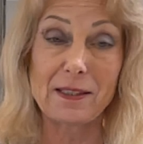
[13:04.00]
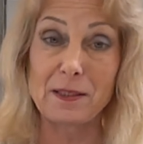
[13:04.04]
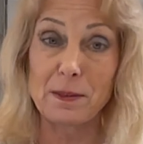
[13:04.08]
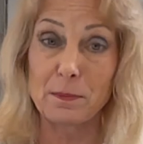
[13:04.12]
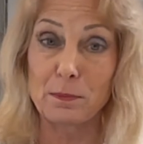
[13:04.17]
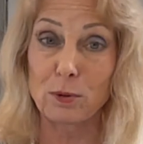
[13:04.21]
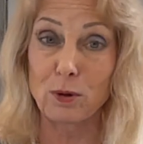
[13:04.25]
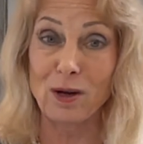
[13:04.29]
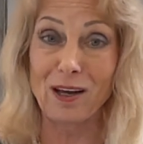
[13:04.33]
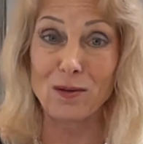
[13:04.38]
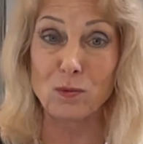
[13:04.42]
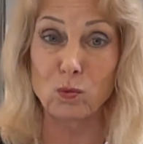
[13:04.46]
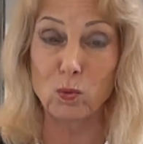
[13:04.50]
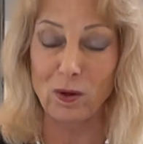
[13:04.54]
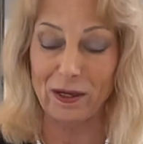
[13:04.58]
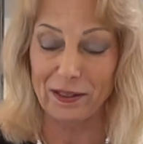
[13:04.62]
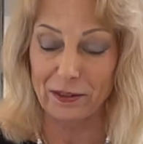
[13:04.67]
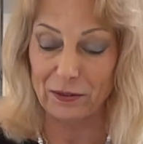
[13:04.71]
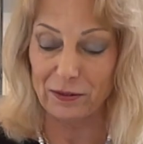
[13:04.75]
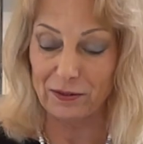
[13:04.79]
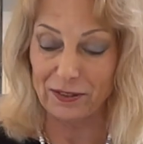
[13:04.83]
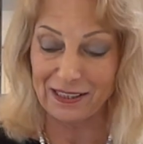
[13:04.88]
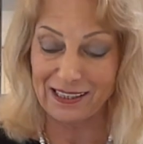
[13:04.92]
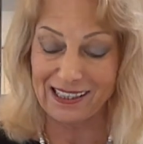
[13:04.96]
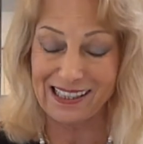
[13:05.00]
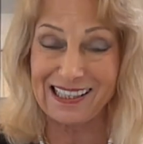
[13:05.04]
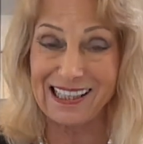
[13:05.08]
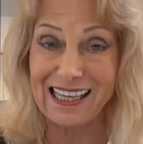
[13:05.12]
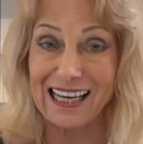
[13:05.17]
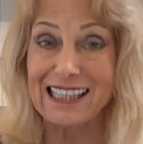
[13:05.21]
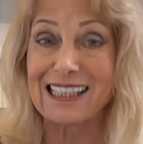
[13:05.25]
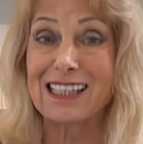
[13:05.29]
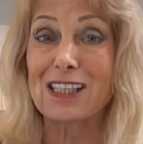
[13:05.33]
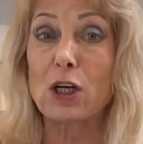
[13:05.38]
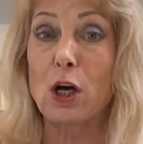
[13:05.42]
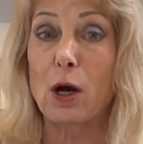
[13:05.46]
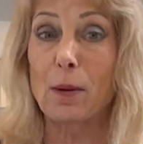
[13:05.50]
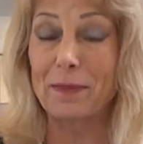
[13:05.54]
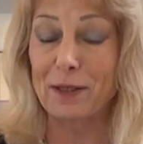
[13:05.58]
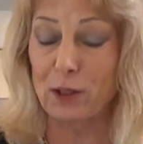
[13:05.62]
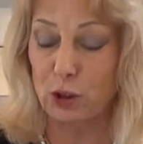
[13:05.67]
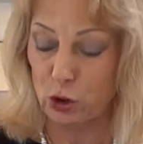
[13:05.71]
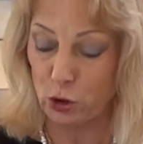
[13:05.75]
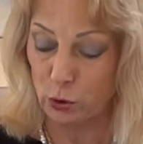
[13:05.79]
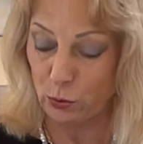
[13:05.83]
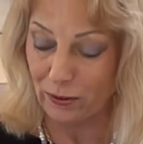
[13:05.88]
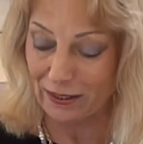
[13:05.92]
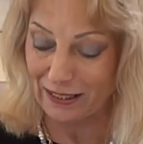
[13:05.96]
the breadwinner, is that's coming
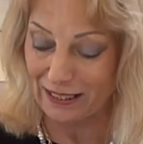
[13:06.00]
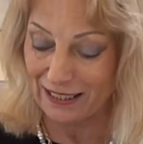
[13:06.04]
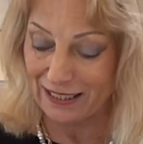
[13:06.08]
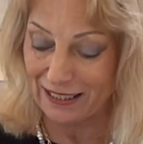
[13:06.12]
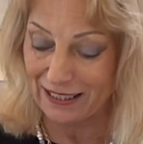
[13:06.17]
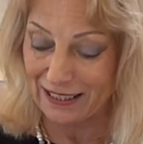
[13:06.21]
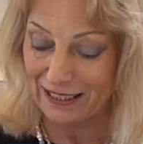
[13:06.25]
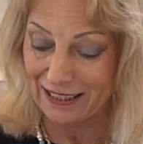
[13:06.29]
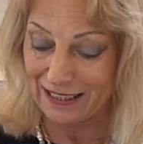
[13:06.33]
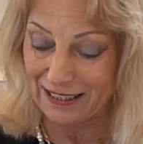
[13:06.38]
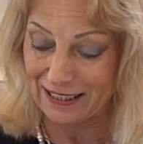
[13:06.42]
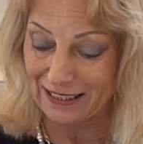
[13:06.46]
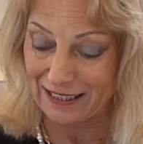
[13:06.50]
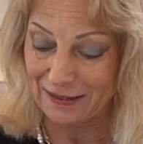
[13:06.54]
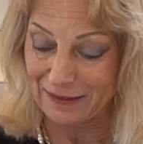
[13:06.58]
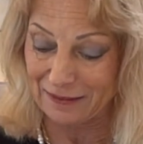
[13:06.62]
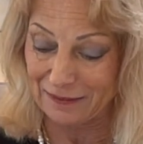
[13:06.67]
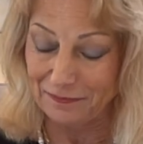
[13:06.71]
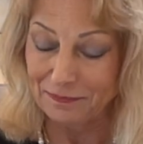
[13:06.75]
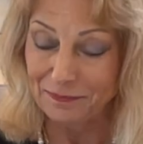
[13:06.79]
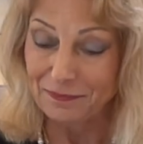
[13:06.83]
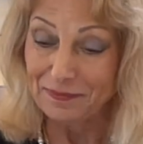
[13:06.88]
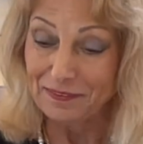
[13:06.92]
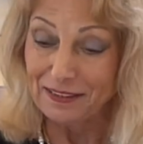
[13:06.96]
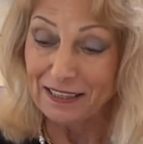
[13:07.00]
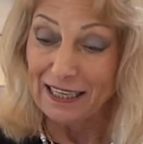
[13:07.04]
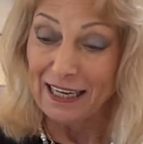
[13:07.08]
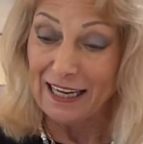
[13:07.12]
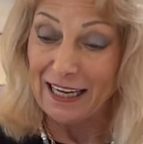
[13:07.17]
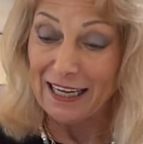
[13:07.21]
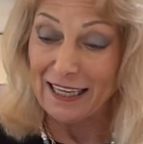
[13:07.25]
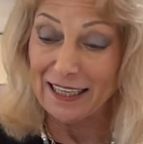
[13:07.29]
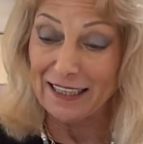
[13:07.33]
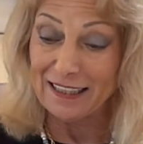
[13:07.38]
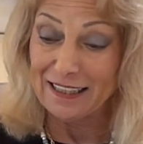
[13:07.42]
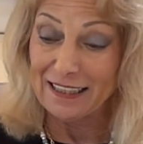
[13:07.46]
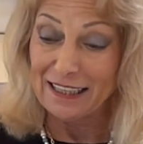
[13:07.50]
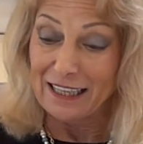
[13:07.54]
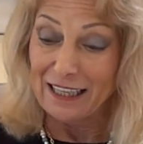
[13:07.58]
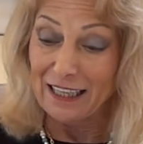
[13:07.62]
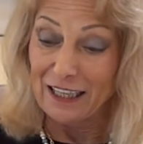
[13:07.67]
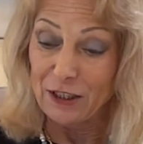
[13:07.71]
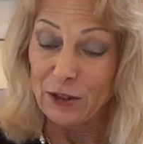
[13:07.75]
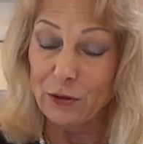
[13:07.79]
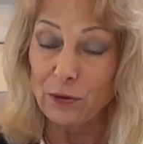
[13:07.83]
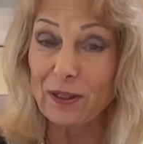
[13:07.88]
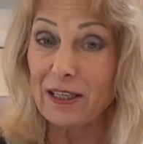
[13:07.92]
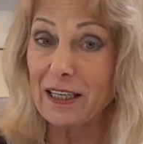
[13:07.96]
to an end. And
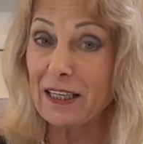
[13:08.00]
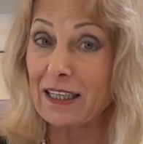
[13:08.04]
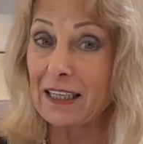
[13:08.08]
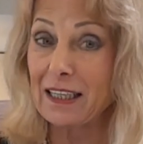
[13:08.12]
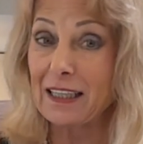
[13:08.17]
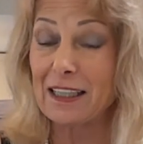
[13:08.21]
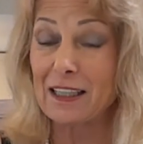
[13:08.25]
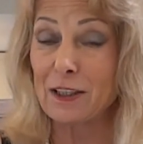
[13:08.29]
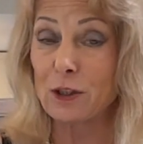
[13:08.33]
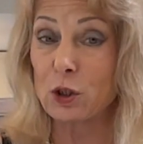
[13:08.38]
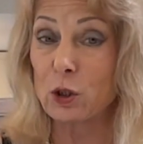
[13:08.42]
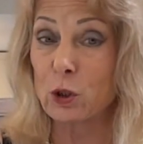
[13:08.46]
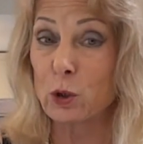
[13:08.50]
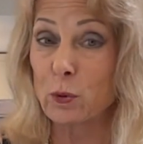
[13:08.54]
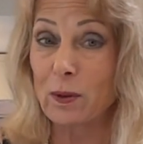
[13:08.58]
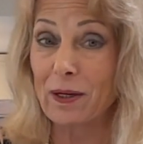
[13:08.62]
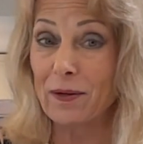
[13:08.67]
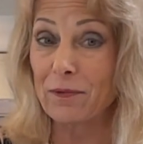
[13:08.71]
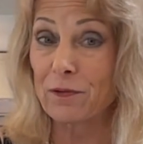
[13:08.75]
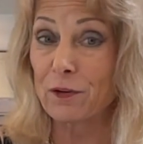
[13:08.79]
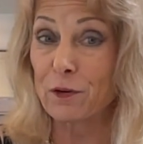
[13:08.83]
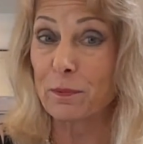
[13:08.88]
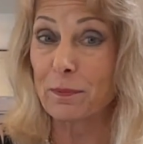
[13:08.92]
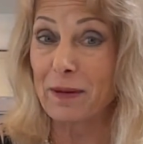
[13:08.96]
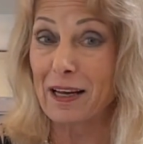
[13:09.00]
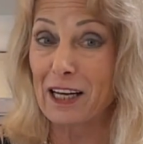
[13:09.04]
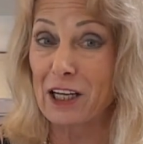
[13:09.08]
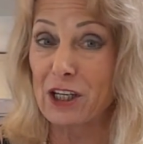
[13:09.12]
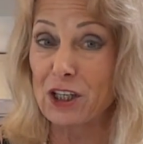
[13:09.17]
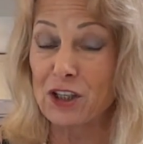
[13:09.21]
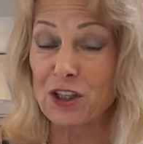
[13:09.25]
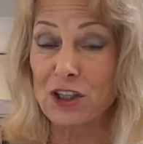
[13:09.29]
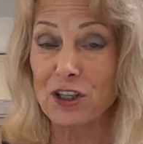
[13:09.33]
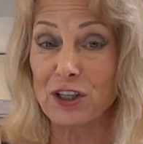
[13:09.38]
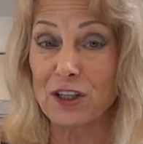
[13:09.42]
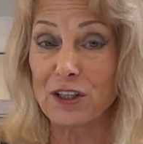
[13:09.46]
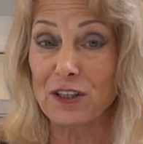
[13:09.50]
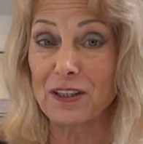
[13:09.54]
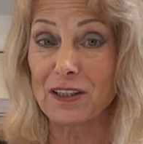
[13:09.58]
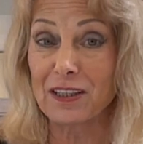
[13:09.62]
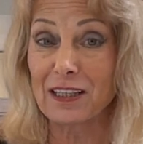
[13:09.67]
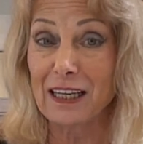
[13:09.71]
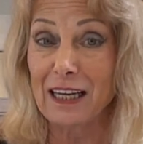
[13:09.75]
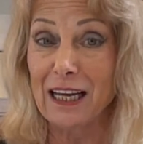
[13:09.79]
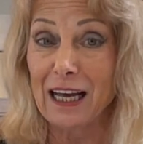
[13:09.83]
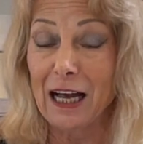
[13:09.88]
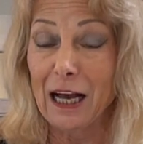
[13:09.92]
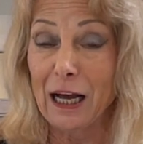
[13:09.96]
you're getting new information
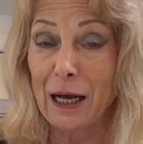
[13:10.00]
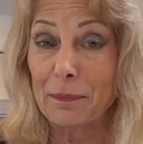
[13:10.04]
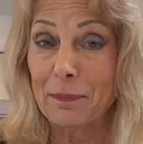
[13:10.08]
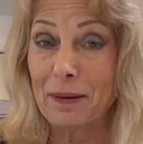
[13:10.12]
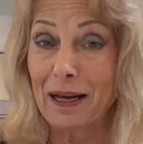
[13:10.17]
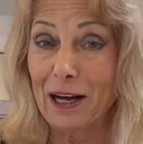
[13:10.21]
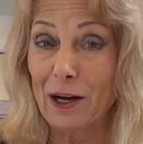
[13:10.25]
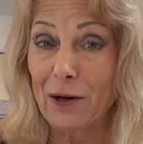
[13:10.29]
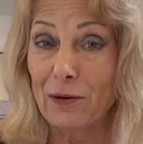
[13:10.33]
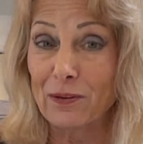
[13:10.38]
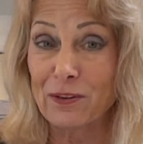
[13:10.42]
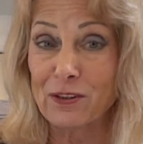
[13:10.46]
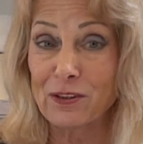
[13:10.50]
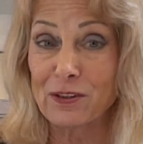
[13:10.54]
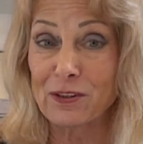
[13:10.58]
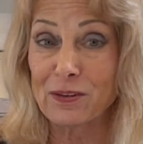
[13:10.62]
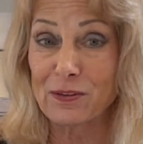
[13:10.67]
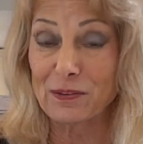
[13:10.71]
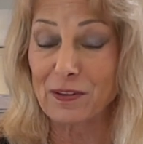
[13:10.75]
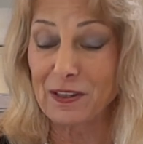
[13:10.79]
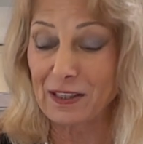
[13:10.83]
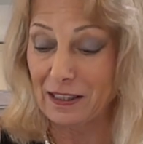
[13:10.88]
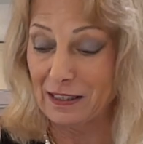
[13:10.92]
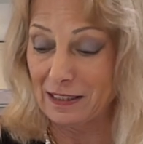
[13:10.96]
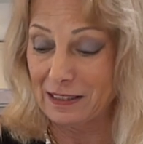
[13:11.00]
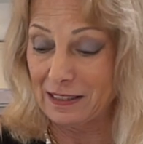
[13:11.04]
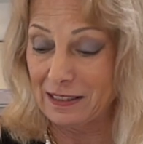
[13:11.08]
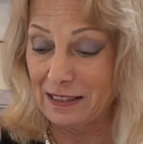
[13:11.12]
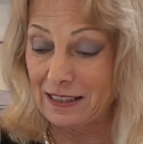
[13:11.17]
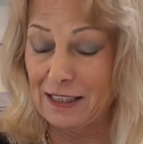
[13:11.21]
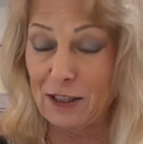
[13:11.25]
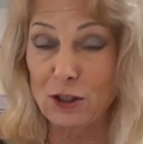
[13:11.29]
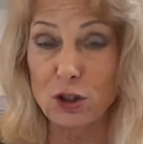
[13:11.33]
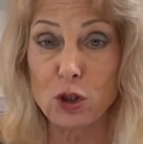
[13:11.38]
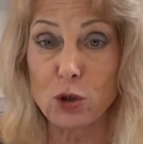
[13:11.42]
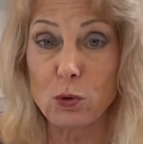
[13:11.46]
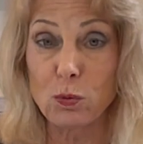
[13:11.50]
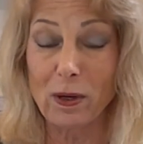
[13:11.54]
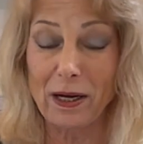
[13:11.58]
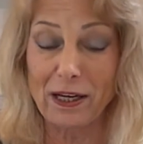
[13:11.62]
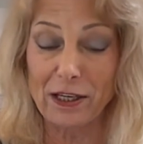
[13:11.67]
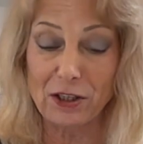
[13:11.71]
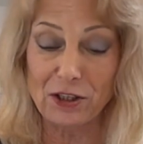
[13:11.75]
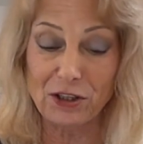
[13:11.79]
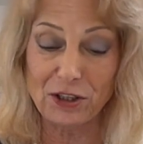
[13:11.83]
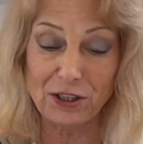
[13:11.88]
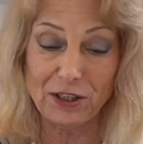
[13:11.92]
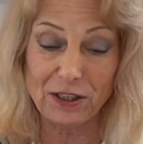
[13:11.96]
about this
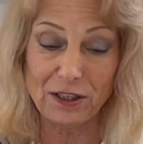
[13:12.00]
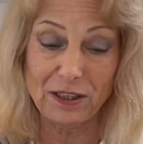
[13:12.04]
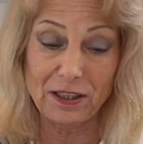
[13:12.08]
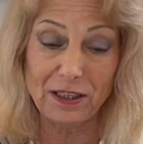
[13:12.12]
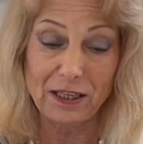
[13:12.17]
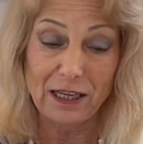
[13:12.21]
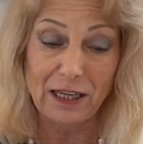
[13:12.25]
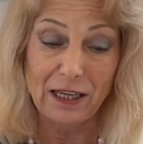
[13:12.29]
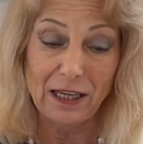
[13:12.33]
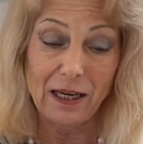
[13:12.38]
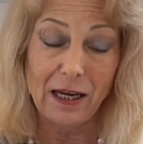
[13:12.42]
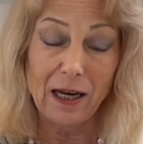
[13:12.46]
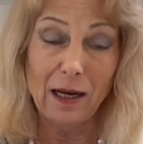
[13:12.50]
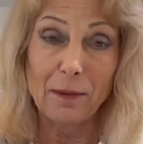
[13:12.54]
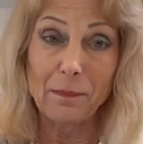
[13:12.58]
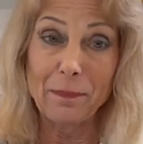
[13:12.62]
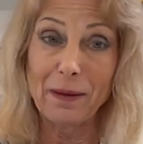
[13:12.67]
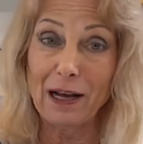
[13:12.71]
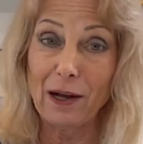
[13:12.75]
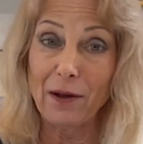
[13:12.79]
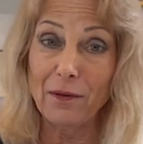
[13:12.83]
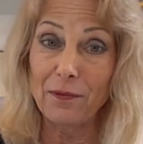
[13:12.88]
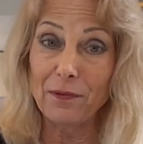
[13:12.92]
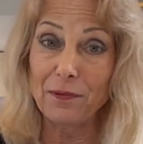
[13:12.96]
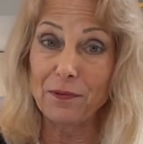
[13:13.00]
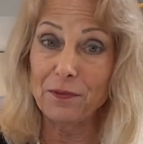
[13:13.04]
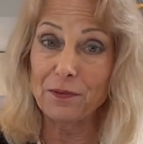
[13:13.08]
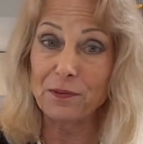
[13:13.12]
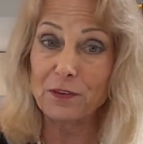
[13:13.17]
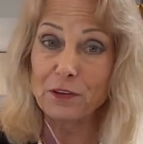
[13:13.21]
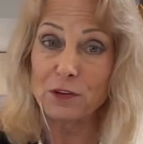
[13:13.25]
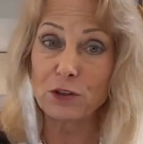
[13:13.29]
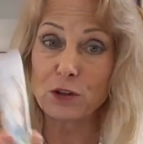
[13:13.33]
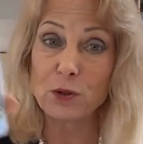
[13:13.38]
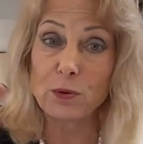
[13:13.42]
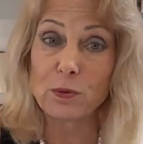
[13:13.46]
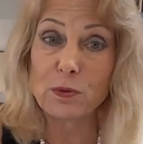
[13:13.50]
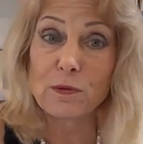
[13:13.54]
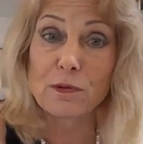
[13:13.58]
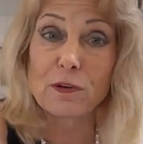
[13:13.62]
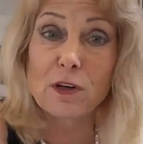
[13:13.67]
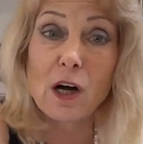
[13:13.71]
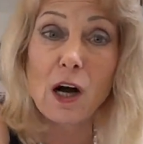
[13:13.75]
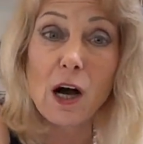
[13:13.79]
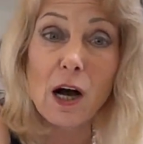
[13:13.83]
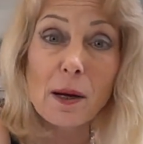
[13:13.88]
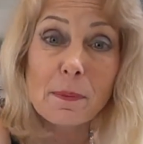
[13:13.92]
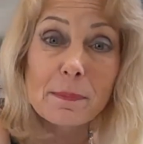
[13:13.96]
situation, about the Two of
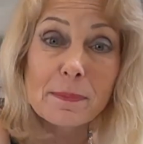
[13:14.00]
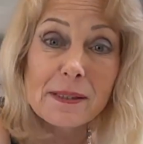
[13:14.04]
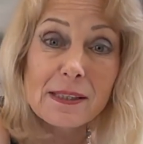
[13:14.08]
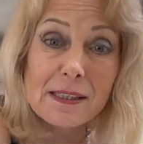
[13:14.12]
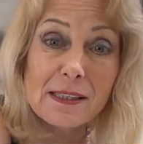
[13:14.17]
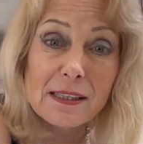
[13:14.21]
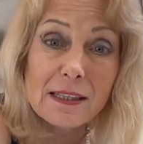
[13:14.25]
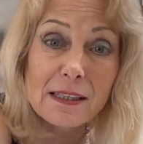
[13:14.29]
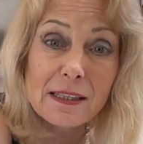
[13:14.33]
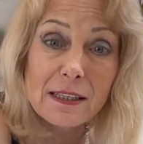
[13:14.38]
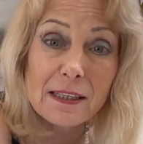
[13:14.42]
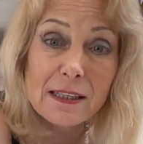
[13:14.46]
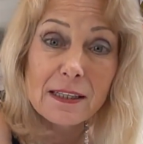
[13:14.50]
Cups,